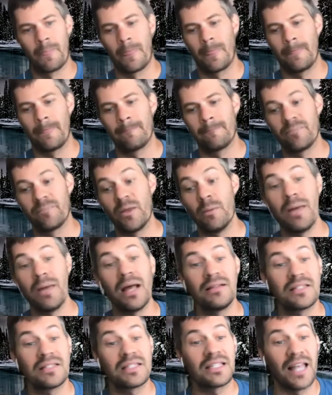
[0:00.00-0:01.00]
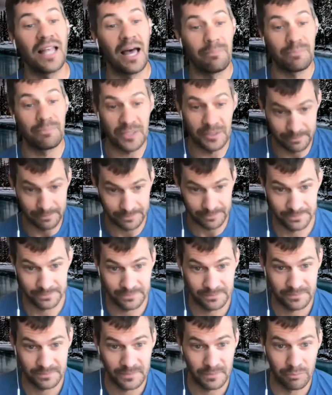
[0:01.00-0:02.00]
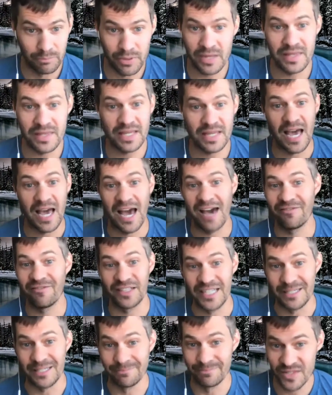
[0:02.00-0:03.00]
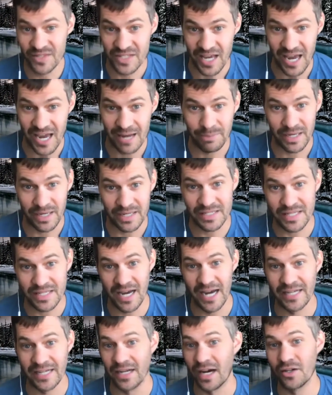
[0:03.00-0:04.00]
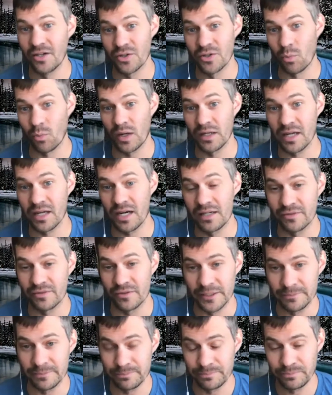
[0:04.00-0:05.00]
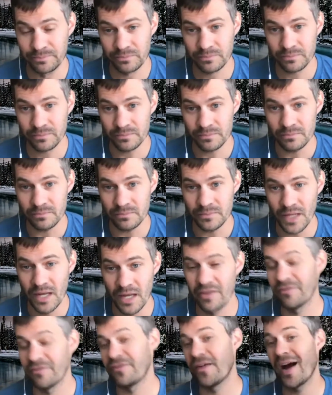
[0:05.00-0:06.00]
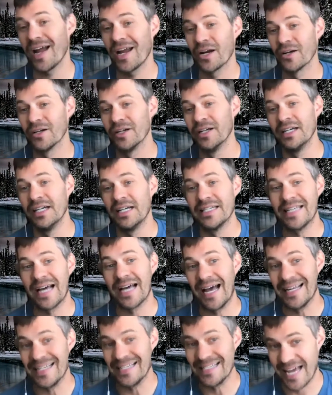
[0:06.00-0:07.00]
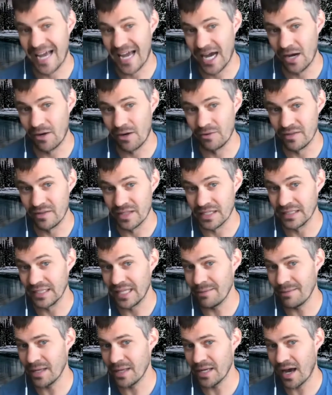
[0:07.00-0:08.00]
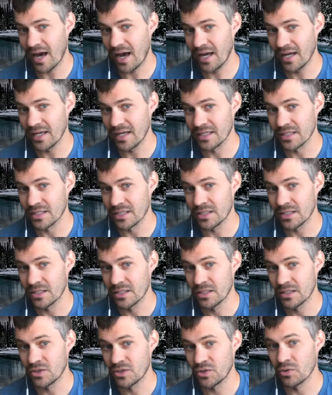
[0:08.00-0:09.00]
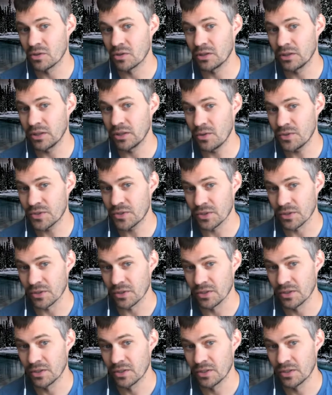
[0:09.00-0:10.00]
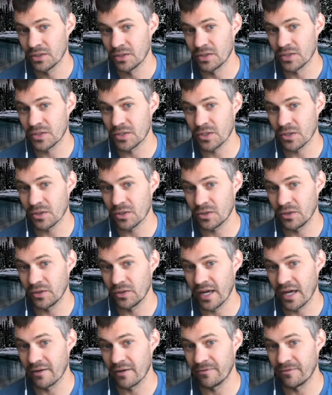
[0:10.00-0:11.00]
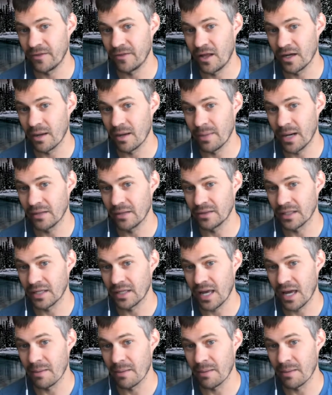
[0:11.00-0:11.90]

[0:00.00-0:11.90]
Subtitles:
The men slept, breathing heavily, side by side, under one covering. The fire died down, and the gleaming eyes drew closer the circle they had flung about the camp.